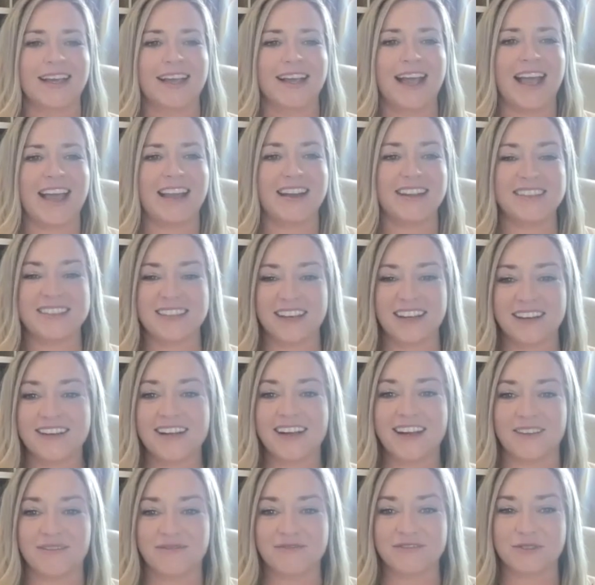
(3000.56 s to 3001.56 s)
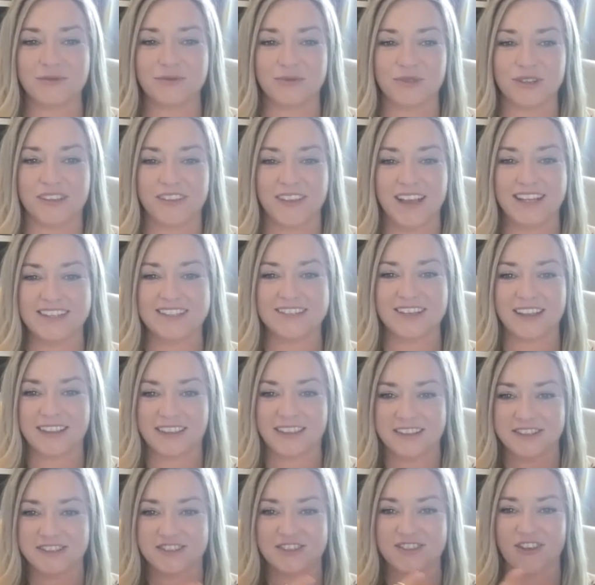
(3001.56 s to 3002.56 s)
And it's uncomfortable. And that's like
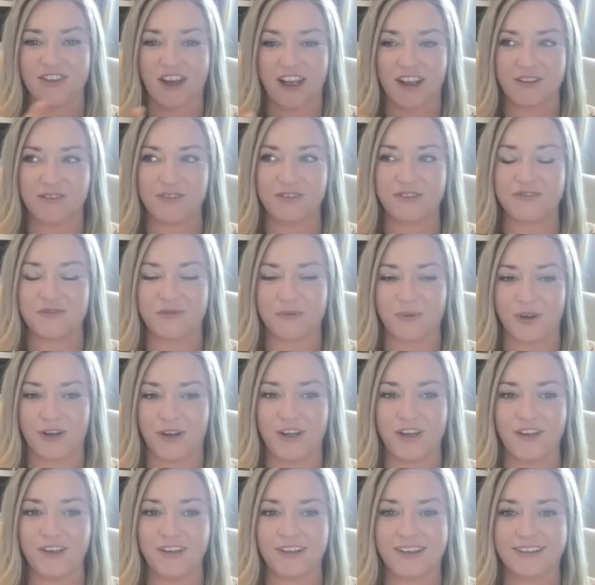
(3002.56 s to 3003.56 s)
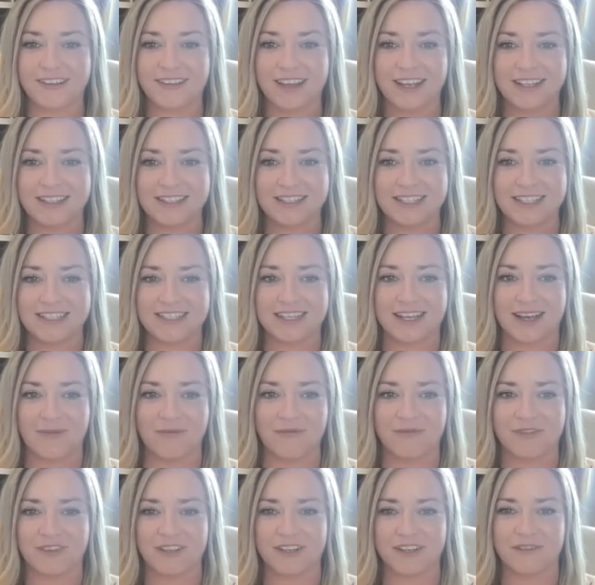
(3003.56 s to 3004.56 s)
the cycle of work, that
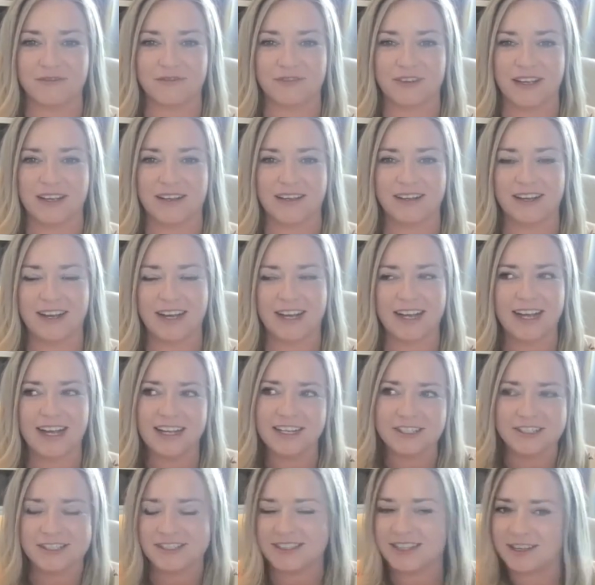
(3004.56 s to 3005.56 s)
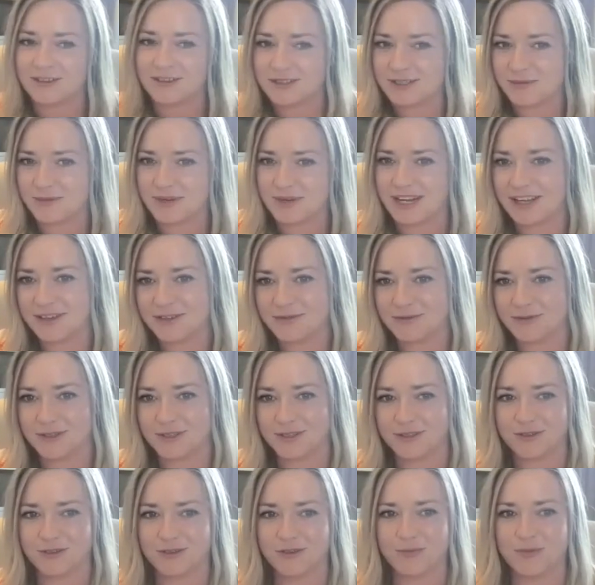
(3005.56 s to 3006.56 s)
discomfort of, I can't just tell somebody else what to
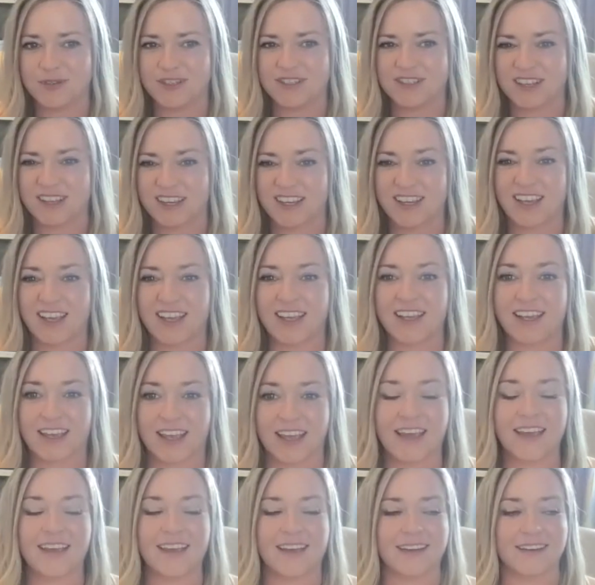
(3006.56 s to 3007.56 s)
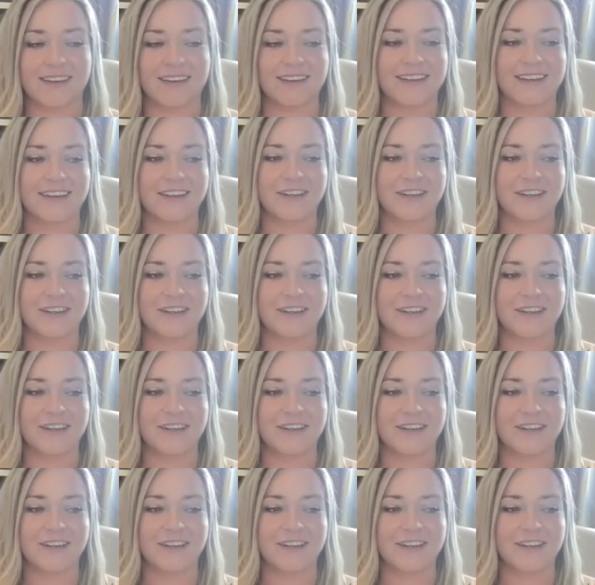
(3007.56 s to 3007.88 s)
do, but it's like, yeah, you can.